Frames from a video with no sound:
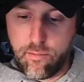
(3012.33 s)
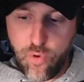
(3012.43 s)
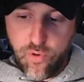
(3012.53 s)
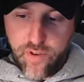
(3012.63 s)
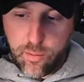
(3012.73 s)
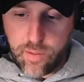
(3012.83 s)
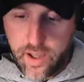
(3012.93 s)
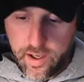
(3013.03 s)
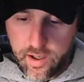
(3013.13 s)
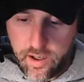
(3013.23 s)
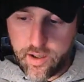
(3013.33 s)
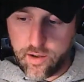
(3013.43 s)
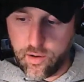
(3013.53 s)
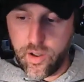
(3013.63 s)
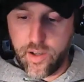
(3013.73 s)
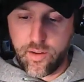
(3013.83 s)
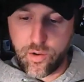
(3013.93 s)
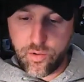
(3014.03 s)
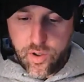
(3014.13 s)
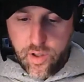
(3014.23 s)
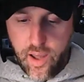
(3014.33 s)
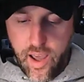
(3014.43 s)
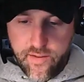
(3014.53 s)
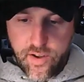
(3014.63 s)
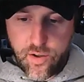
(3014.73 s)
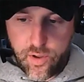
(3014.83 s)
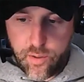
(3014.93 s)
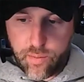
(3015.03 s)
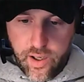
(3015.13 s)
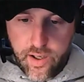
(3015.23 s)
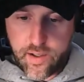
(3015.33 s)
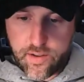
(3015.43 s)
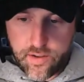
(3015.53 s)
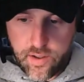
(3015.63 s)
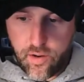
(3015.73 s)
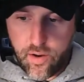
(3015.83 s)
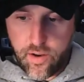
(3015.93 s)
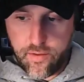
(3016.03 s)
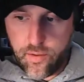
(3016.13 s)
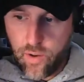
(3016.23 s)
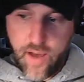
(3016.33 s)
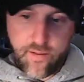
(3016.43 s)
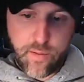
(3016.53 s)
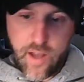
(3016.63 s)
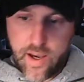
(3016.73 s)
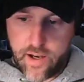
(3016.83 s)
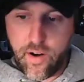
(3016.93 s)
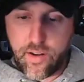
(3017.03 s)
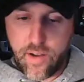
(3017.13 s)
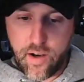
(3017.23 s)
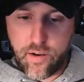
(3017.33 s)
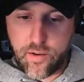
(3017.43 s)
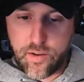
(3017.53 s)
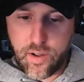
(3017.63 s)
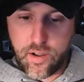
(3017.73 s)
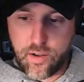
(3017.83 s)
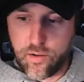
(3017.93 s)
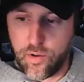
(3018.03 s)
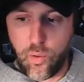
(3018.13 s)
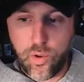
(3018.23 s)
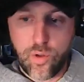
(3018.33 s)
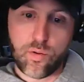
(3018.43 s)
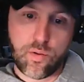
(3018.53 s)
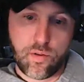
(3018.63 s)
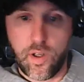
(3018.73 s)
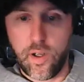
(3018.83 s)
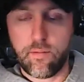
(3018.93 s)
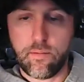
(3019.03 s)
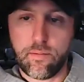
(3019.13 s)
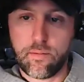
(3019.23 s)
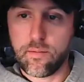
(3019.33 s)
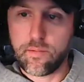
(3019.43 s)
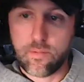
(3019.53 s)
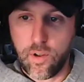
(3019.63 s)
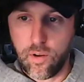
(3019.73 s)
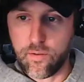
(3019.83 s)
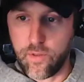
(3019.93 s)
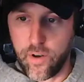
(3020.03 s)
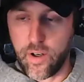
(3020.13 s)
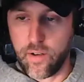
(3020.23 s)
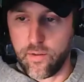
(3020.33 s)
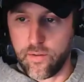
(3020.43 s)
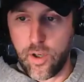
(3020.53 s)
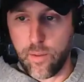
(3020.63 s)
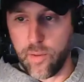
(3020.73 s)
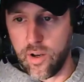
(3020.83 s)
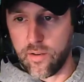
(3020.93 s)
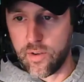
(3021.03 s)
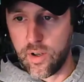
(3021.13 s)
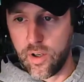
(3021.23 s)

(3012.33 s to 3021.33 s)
moving blanket, or like those real heavy duty blankets that if you have them lying around the house that you don't use to like, for any of the above,